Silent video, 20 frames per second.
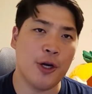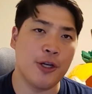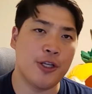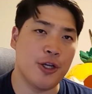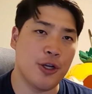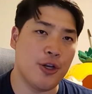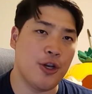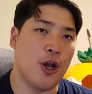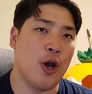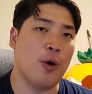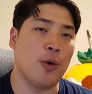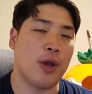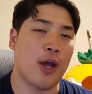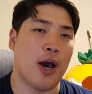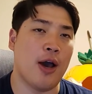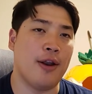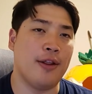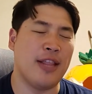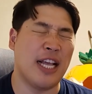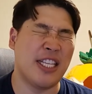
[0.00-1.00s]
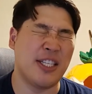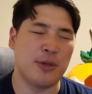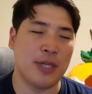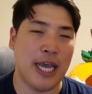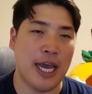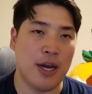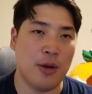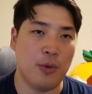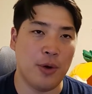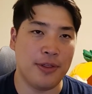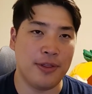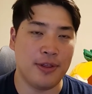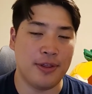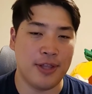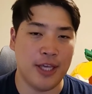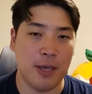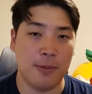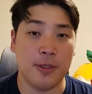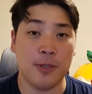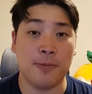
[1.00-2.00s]
to know God, and that's kind of what the
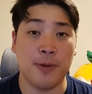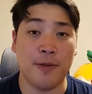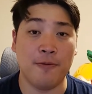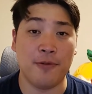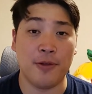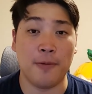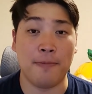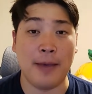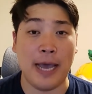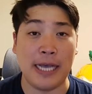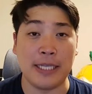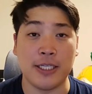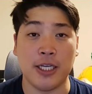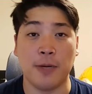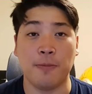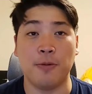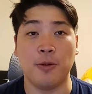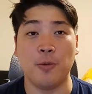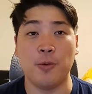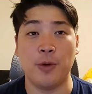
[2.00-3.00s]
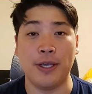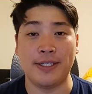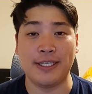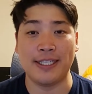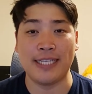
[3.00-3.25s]
theme has been for the past couple of weeks: